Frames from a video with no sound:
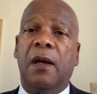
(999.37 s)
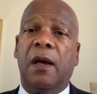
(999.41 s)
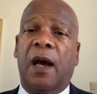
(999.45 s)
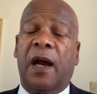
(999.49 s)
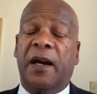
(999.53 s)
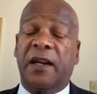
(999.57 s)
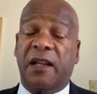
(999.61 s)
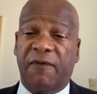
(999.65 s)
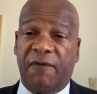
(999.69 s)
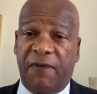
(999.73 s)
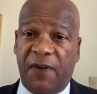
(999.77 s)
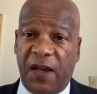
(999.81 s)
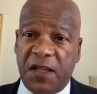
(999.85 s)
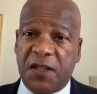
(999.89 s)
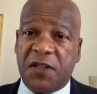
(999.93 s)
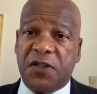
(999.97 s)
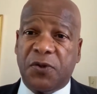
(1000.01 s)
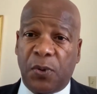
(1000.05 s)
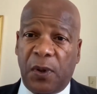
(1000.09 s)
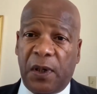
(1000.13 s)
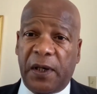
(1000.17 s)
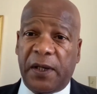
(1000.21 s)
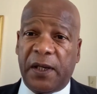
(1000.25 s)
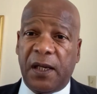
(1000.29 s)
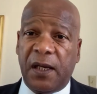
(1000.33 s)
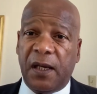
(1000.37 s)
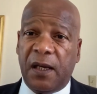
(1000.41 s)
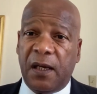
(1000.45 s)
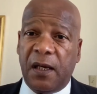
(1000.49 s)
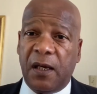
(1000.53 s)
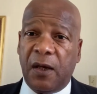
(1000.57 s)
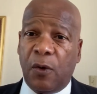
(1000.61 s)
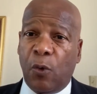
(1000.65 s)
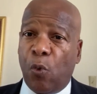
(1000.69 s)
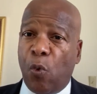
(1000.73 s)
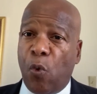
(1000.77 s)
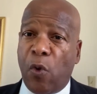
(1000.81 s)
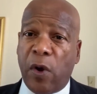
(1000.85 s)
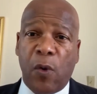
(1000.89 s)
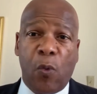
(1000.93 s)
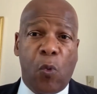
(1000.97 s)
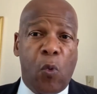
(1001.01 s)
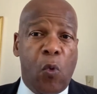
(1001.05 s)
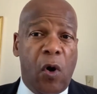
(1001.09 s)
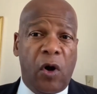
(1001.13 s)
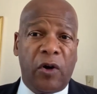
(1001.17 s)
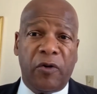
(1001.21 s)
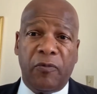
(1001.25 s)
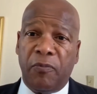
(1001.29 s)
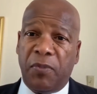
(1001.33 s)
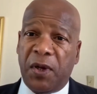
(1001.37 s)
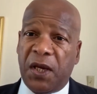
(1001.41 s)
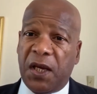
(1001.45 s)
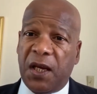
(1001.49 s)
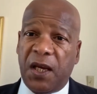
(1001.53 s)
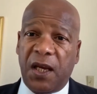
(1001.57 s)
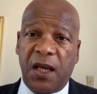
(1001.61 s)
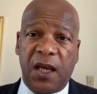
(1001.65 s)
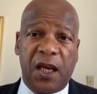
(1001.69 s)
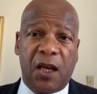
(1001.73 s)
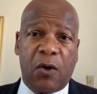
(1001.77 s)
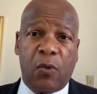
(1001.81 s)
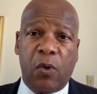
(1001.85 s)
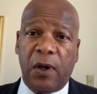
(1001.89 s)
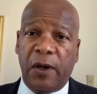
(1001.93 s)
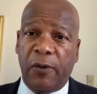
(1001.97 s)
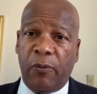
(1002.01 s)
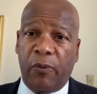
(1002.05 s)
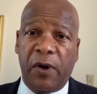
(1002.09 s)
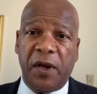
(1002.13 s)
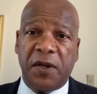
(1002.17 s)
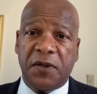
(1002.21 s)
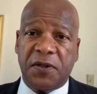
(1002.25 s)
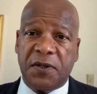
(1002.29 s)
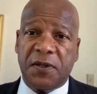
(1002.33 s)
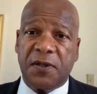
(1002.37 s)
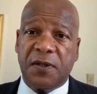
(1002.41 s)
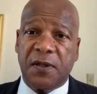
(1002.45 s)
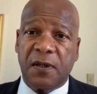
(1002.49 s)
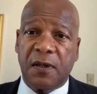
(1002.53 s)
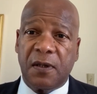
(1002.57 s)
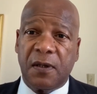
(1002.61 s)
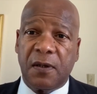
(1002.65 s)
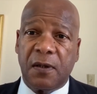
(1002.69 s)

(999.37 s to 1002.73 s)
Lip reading: and eventually, we won't be equally rich.